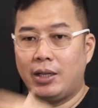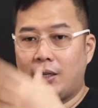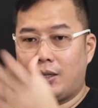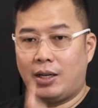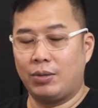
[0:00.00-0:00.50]

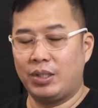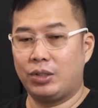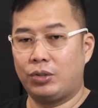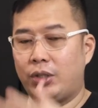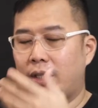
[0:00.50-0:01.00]
out in the
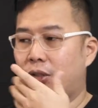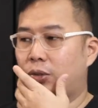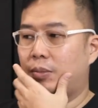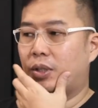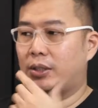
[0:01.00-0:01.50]
street and so
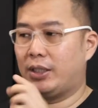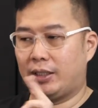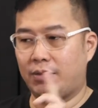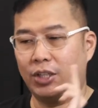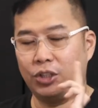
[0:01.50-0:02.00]
on, because it has
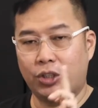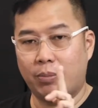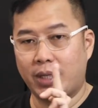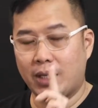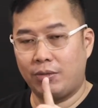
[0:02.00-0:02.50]
a very short
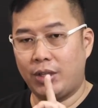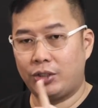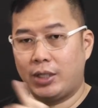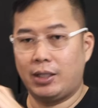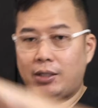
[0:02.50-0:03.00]
pickup range
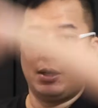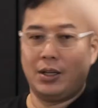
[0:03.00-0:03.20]
and